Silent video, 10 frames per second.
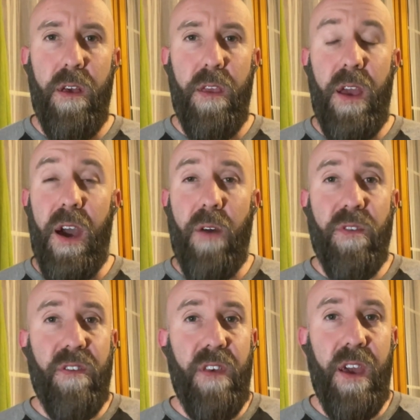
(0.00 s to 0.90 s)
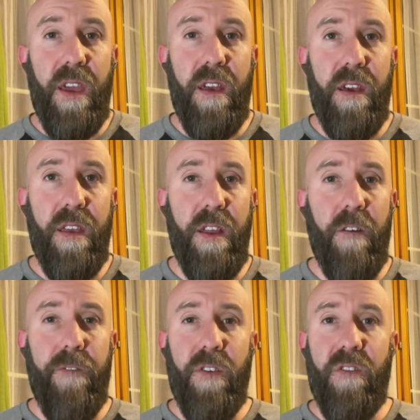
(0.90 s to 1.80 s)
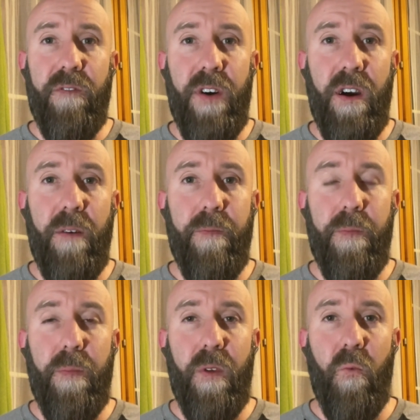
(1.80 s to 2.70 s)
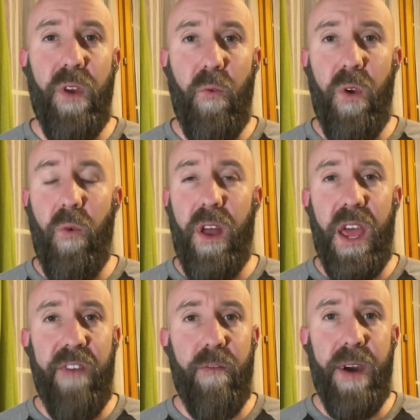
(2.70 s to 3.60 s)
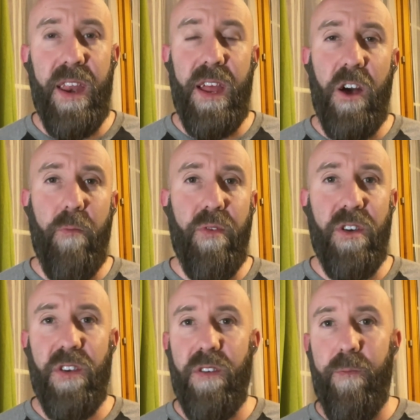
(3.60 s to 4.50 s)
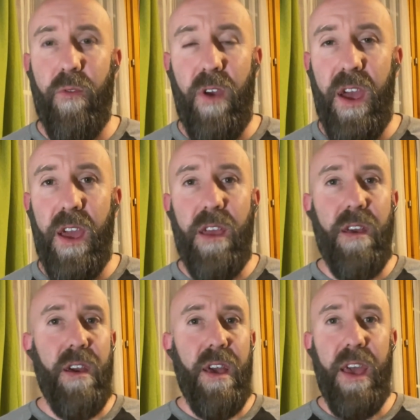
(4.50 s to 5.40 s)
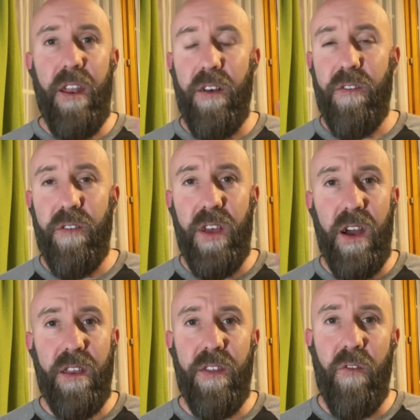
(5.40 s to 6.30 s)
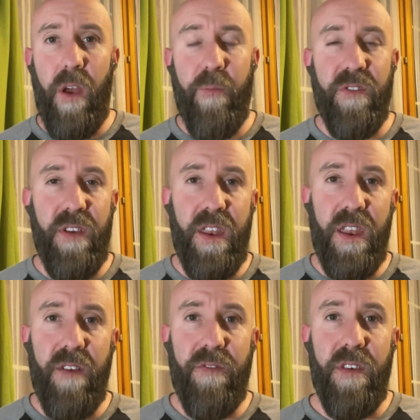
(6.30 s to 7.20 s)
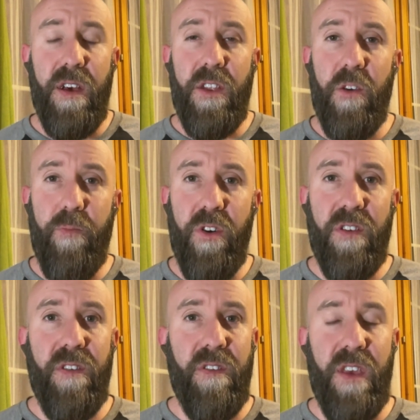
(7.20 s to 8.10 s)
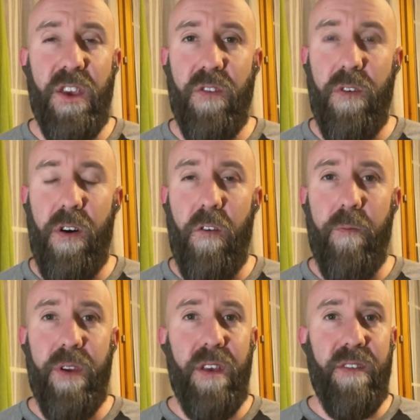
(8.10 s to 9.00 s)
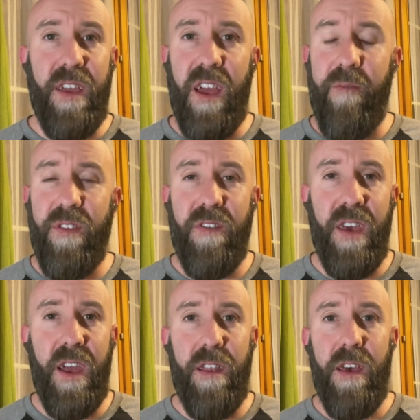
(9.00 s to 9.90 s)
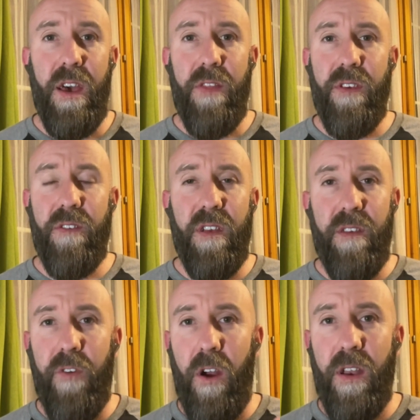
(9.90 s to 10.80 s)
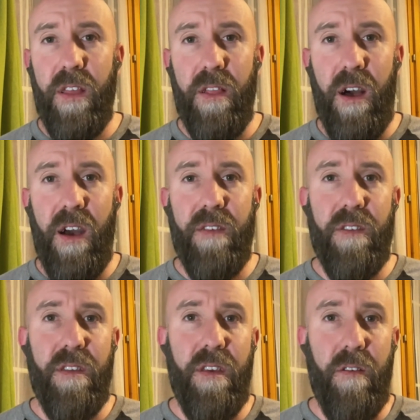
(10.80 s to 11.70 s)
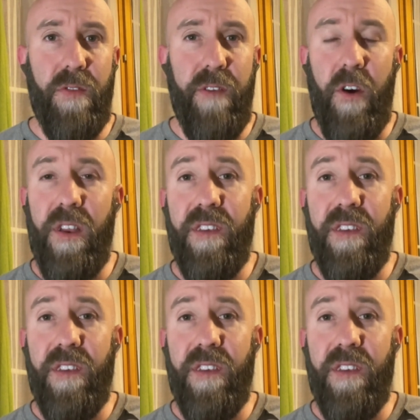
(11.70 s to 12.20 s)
Yeah, I would say, first of all, we want everybody to help pray, and also talk to their representatives to push this issue home. Because like I've been saying, these kids have already they've already